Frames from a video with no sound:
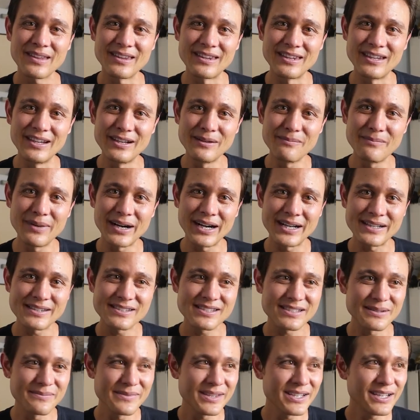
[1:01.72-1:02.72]
Ying bought
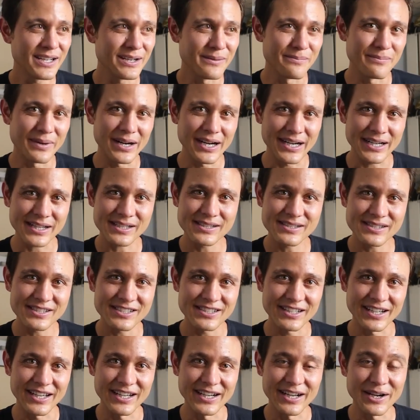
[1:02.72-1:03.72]
something in a box.
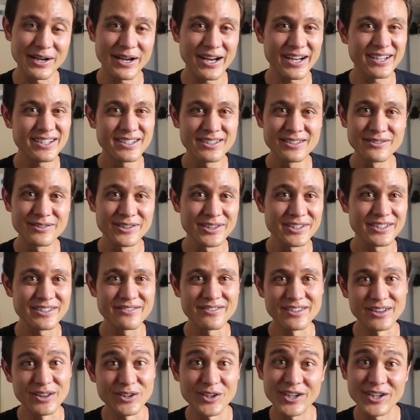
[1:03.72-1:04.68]
And I didn't really even